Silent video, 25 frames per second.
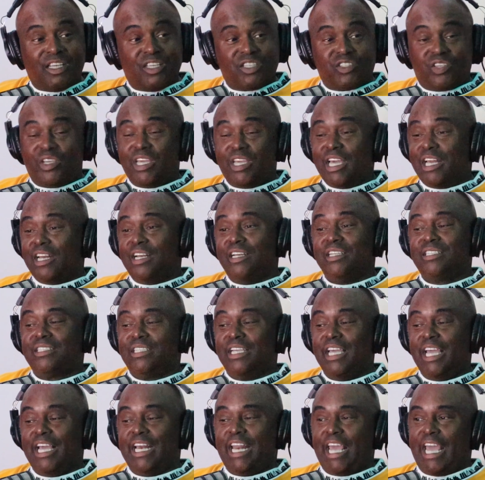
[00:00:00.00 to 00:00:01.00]
So you gotta
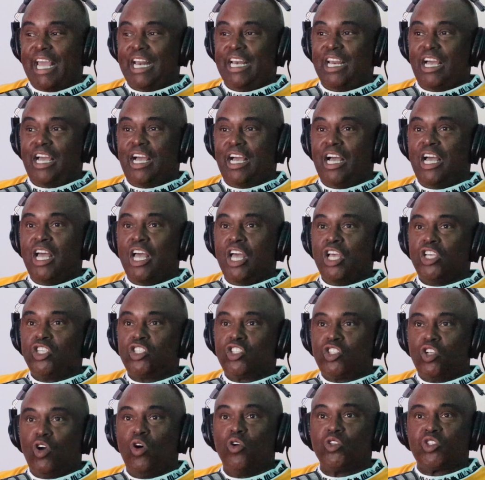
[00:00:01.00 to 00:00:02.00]
understand, at
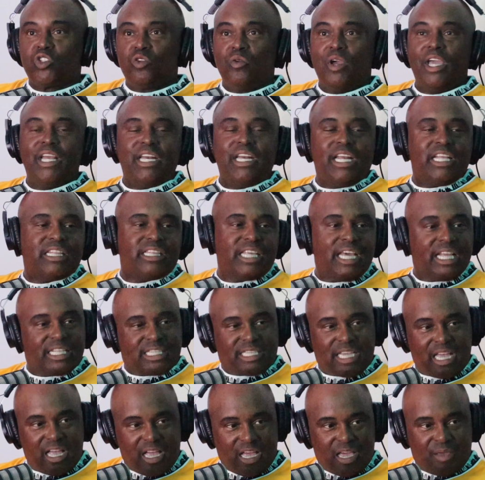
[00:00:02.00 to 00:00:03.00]
Soul Train at that
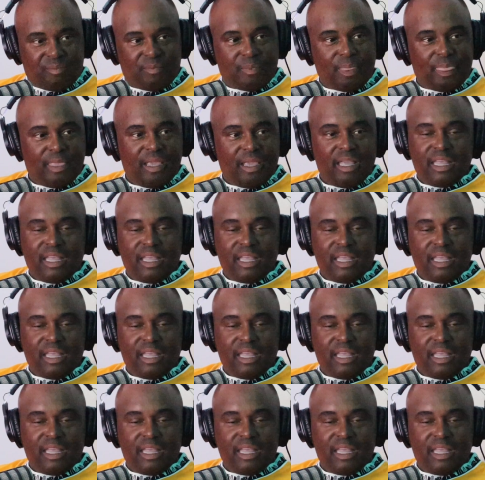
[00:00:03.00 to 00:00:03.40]
time,